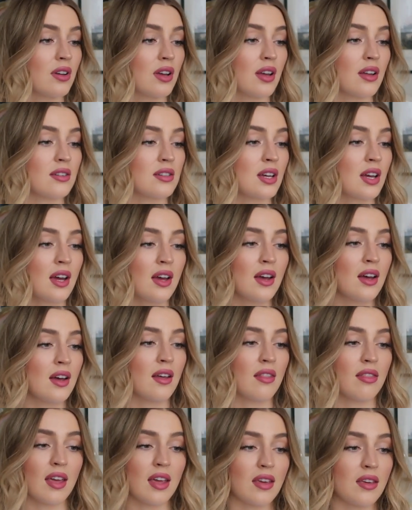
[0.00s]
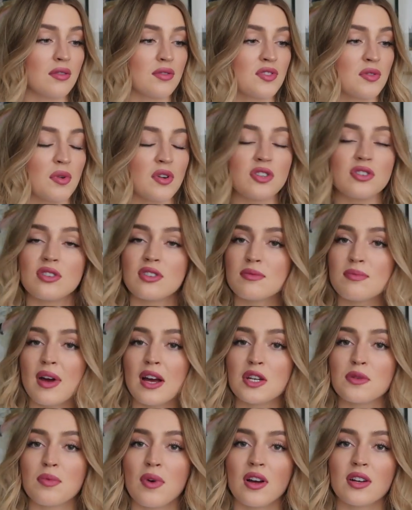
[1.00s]
And thank you so much to
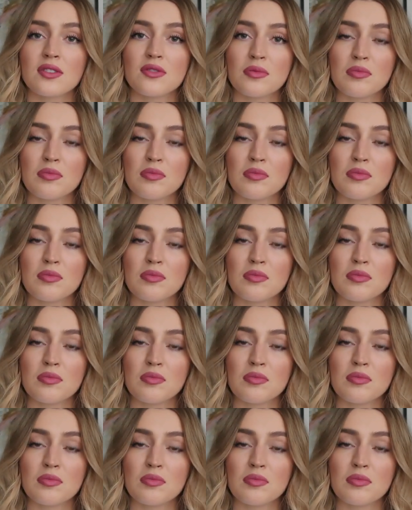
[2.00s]
Smashbox